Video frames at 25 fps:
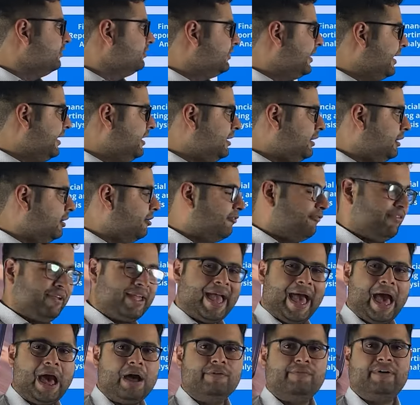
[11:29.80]
Then we
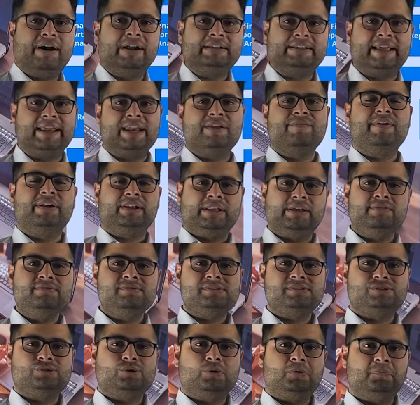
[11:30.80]
have a
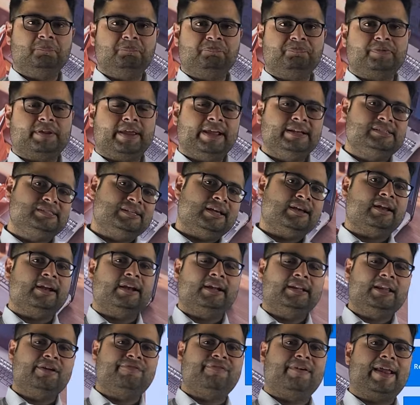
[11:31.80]
derivatives. So it's
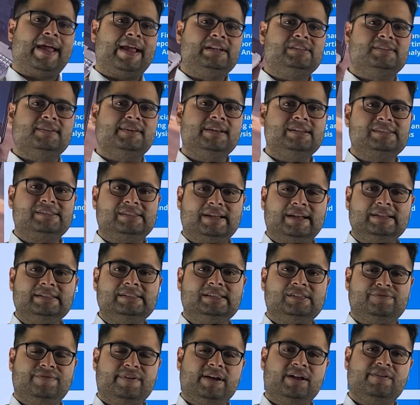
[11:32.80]
another financial
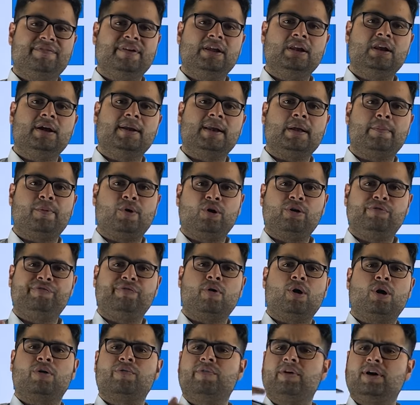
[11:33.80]
assets where we learn about
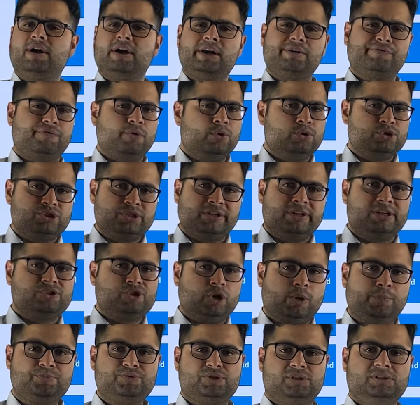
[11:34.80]
forward,
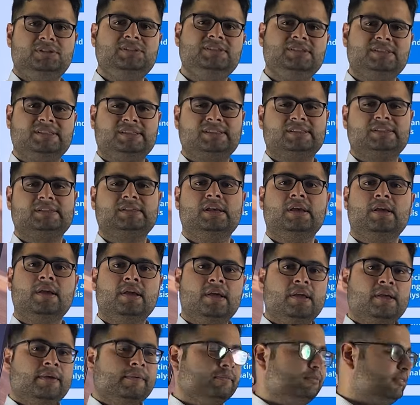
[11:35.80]
futures, options.
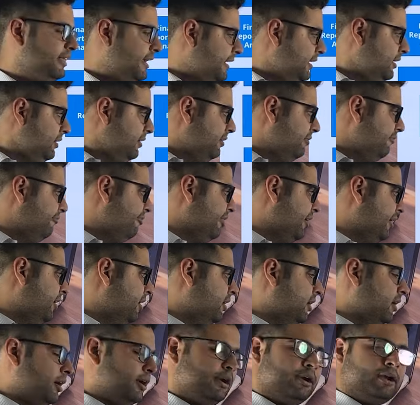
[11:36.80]
Then we
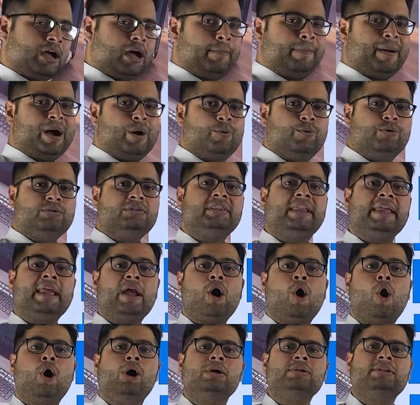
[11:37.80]
learn about
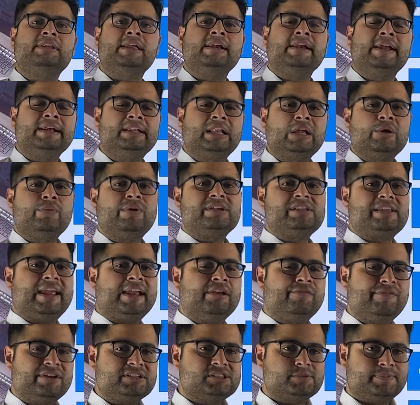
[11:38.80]
the alternative
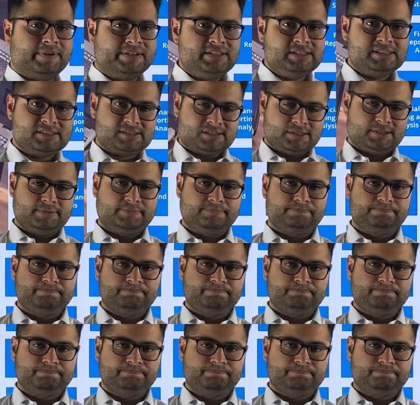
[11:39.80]
investments.